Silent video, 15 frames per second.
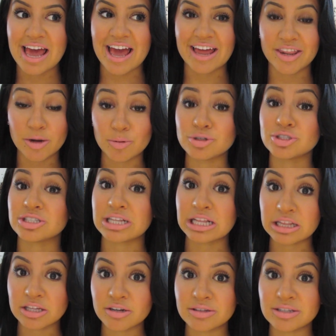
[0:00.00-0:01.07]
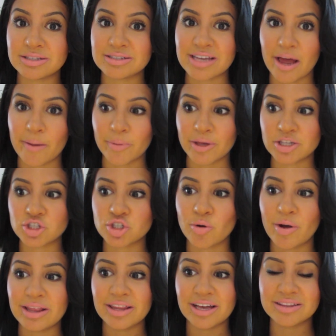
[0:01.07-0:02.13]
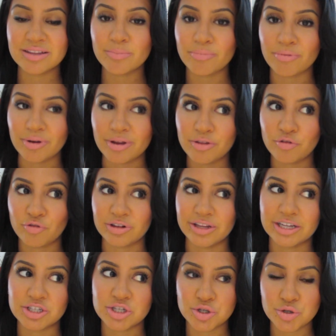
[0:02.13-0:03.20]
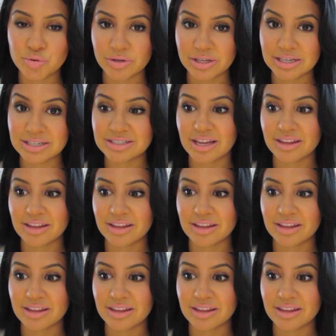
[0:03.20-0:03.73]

and they were just clearly damaged so I let them breathe for like two weeks